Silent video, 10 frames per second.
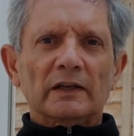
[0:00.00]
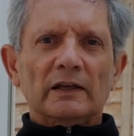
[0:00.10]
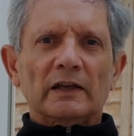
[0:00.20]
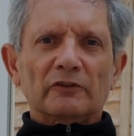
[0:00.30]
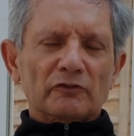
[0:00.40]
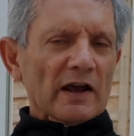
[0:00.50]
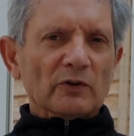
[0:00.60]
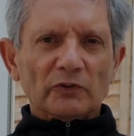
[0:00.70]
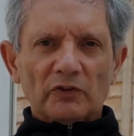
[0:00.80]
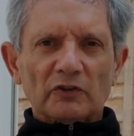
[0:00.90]
in
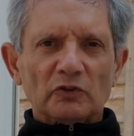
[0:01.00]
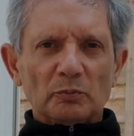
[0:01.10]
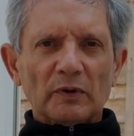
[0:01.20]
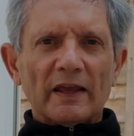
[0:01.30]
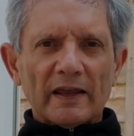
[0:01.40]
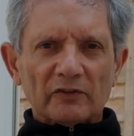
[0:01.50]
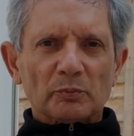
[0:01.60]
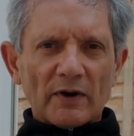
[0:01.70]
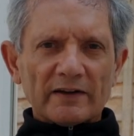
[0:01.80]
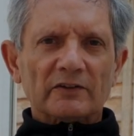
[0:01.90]
rounds that you play as
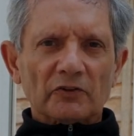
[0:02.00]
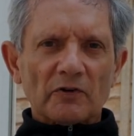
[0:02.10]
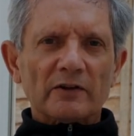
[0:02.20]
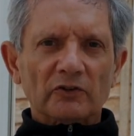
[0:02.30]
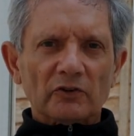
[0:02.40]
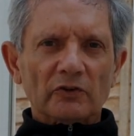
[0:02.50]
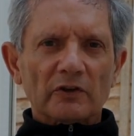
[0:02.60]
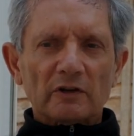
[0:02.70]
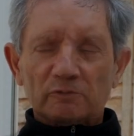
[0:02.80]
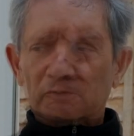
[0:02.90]
practice rounds
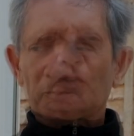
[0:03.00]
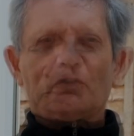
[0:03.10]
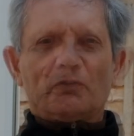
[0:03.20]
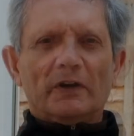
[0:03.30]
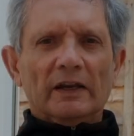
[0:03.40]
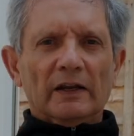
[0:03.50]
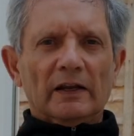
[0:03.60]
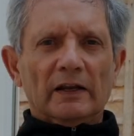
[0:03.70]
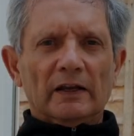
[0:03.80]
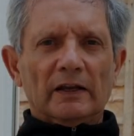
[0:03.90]
yourself.
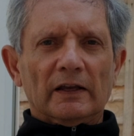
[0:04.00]
3,